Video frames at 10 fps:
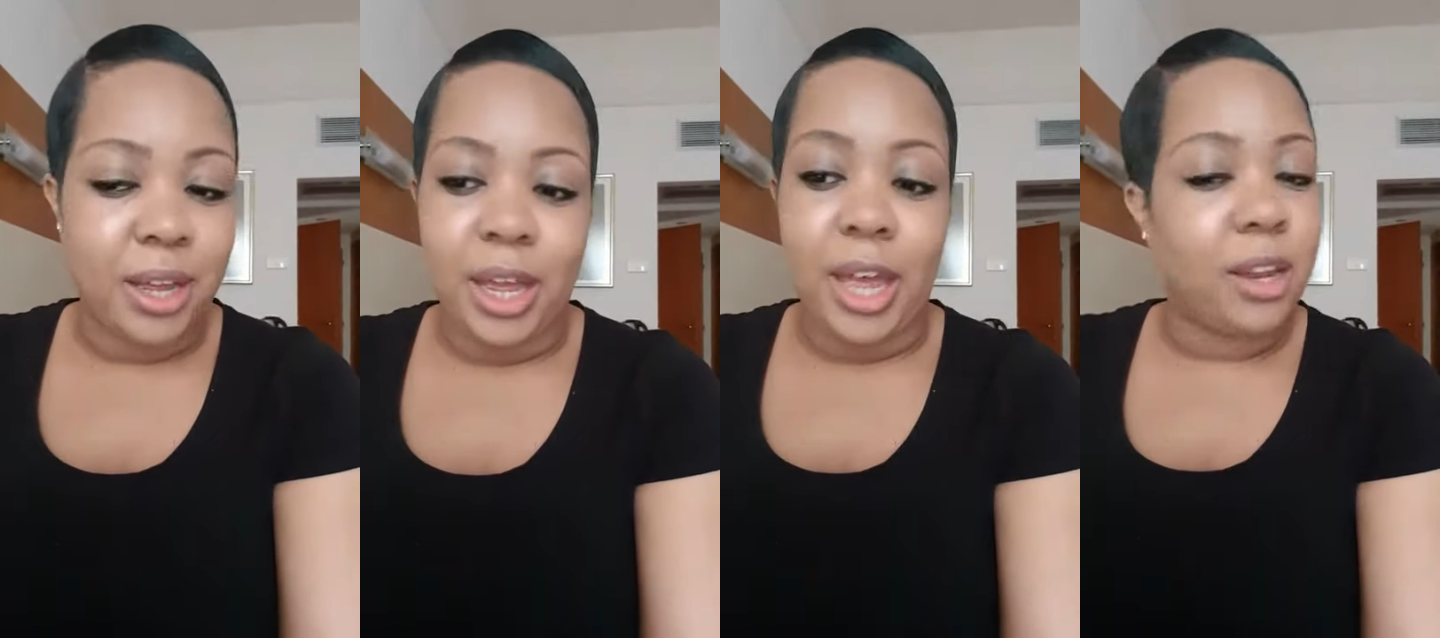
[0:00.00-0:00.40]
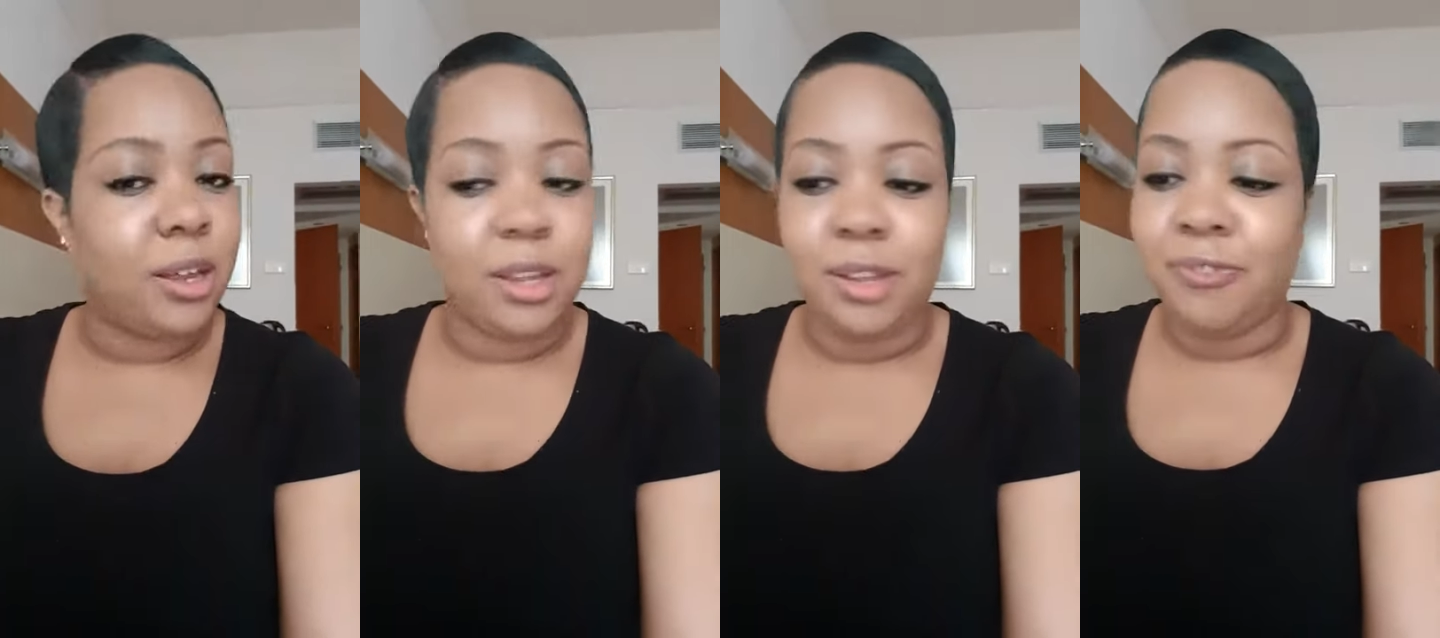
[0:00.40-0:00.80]
And
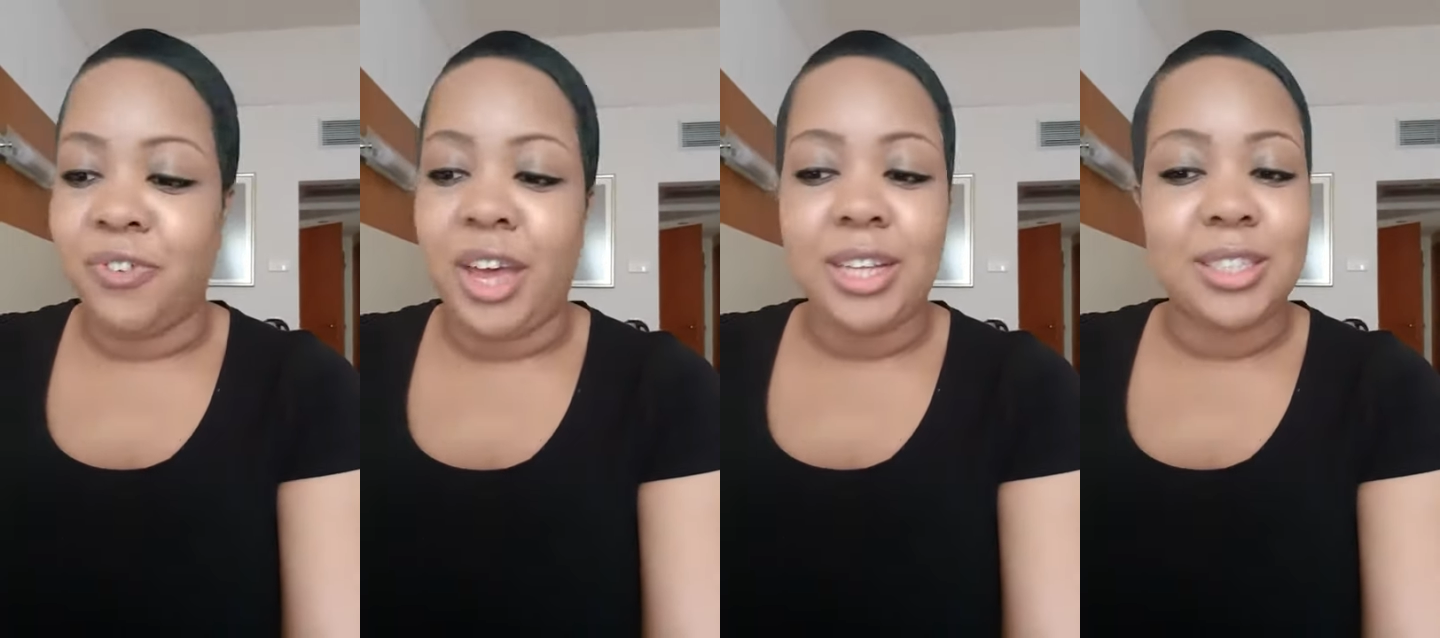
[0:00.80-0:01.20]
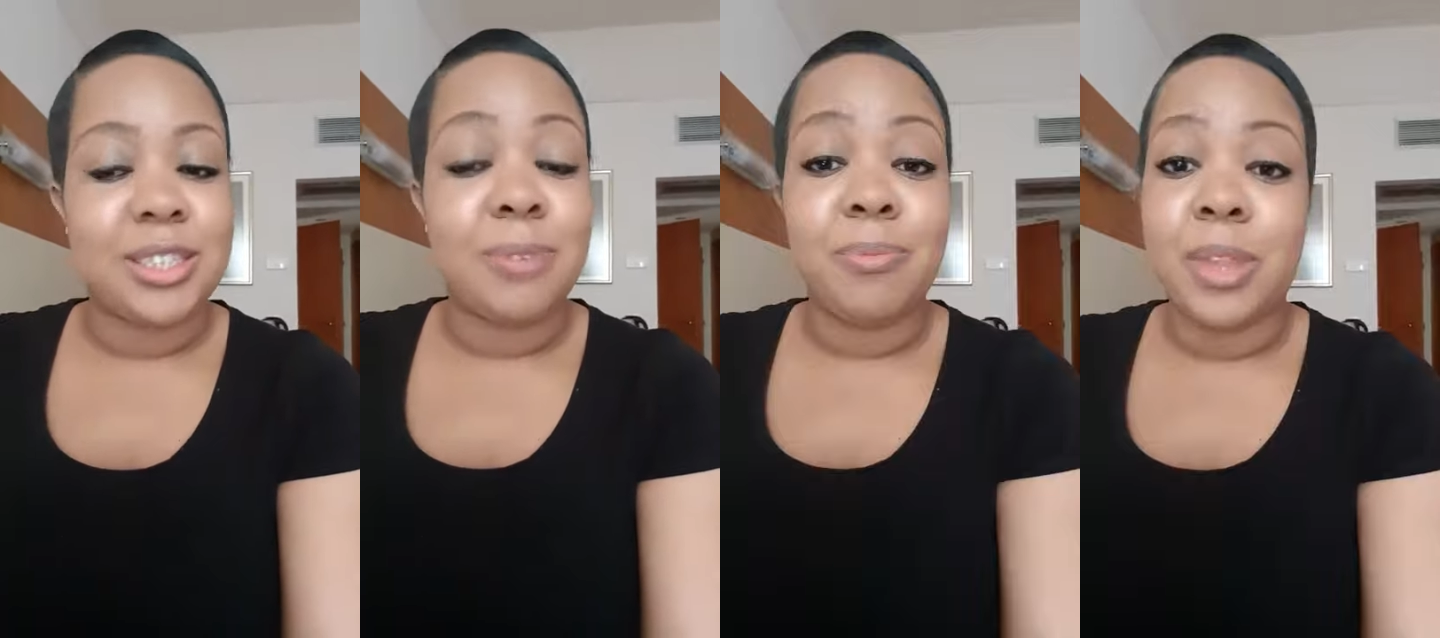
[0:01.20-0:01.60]
in
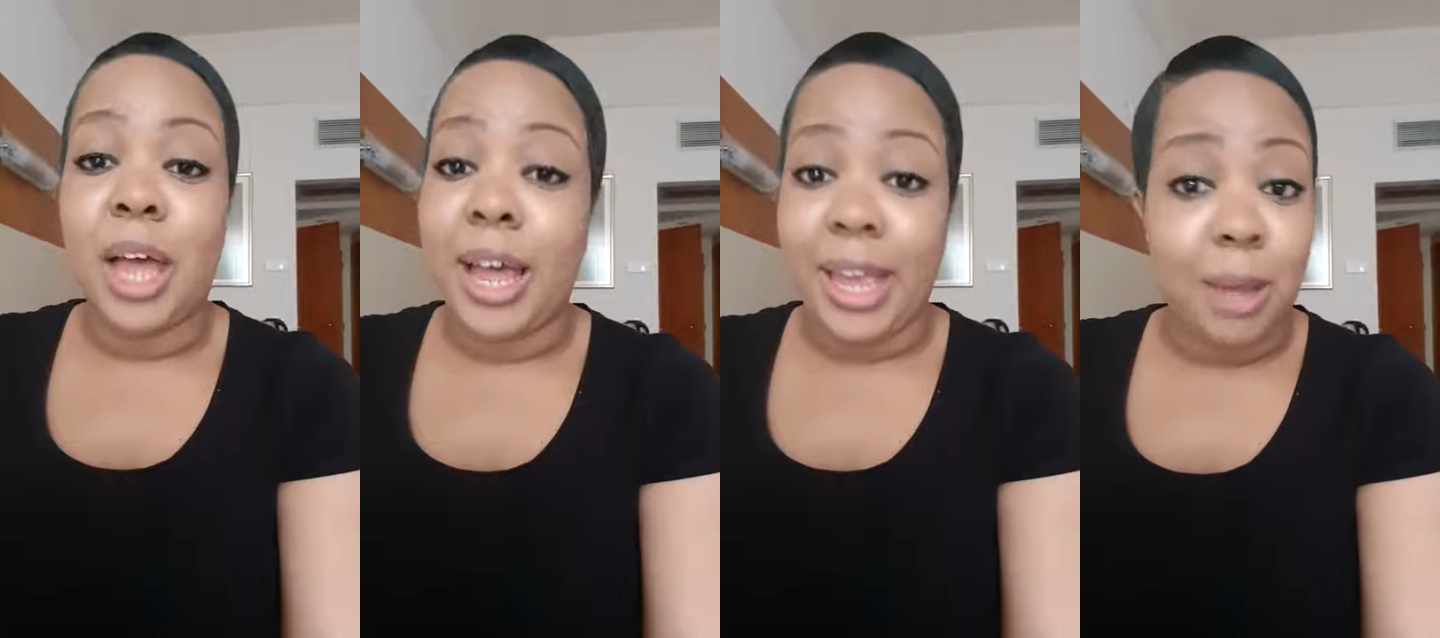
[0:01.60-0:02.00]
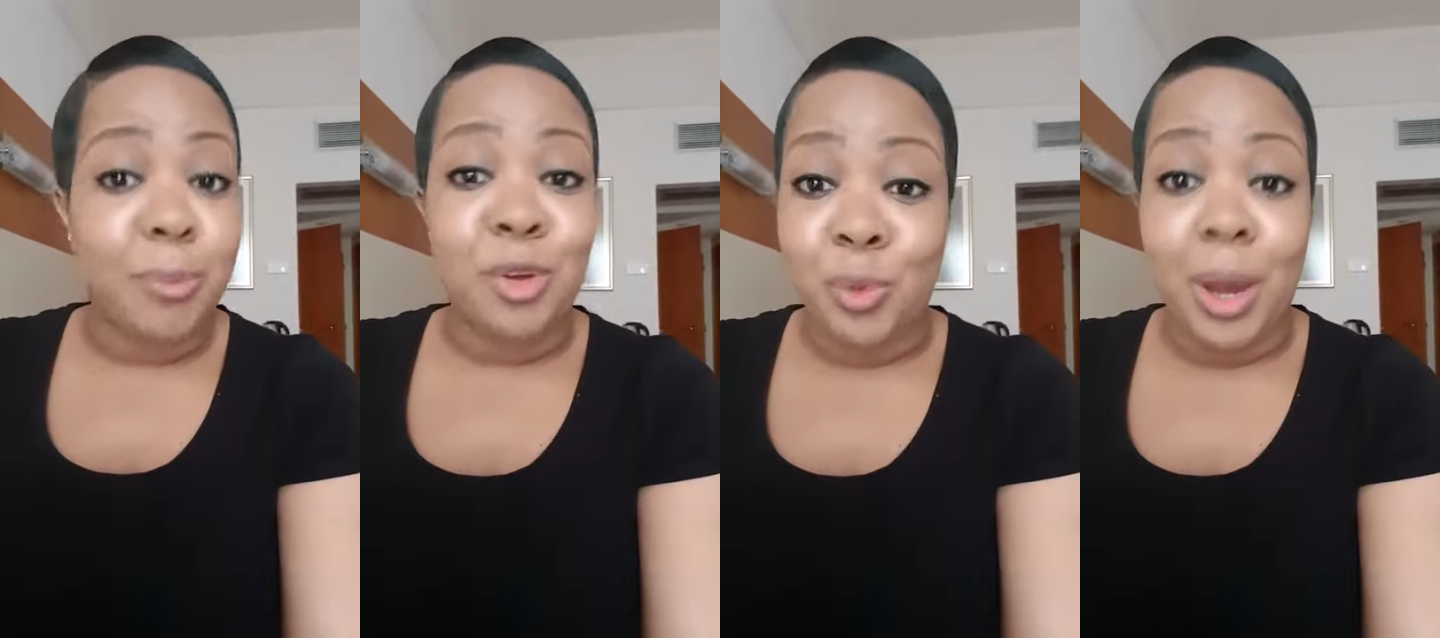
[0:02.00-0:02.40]
fact, I am
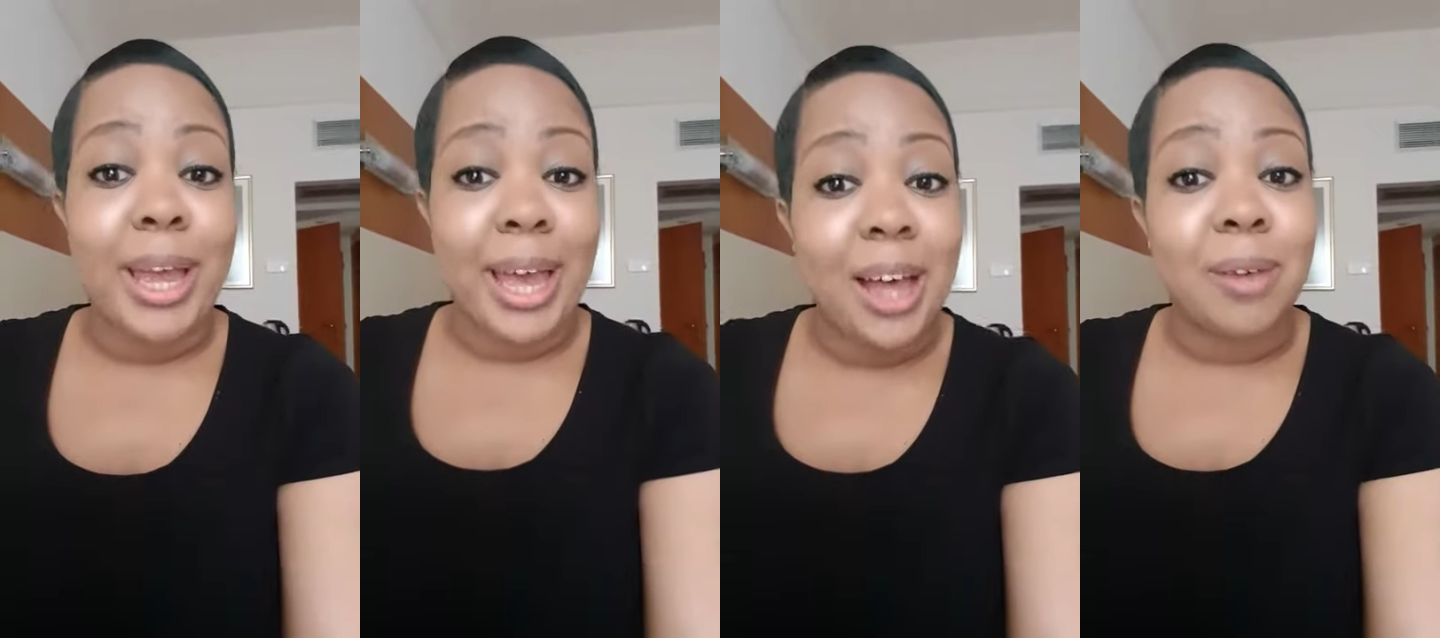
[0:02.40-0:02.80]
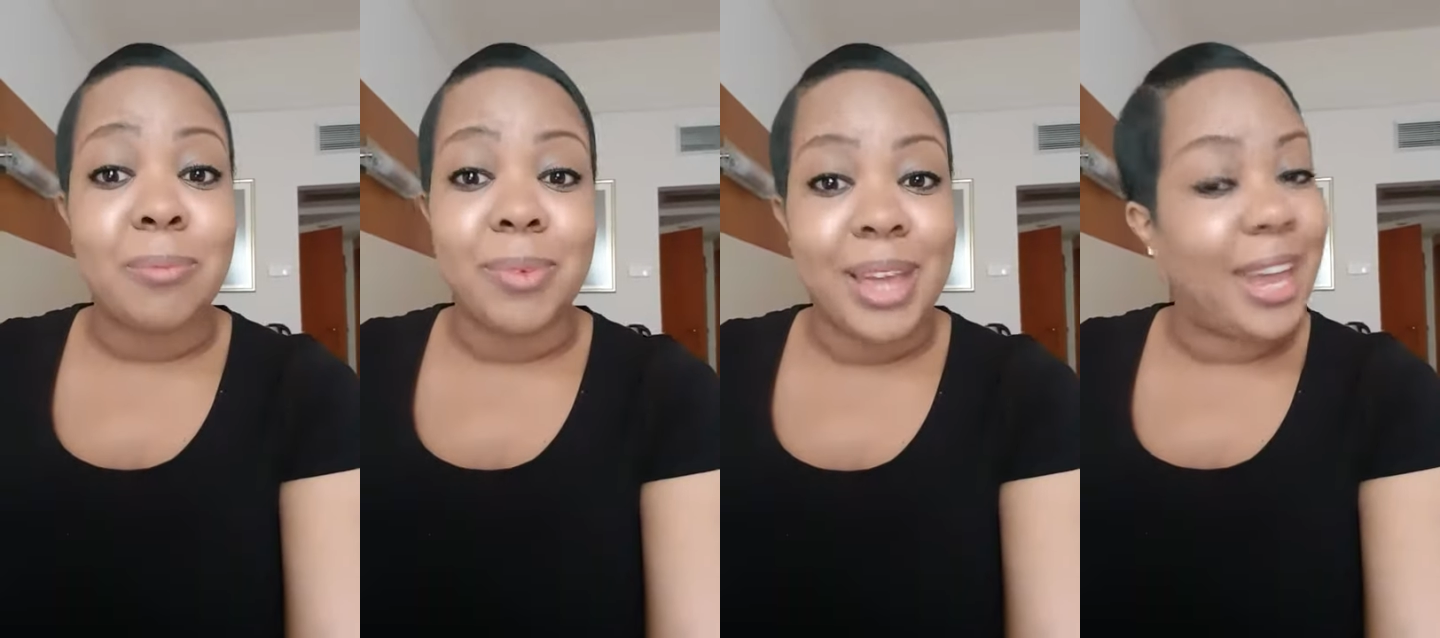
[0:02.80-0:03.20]
who I am.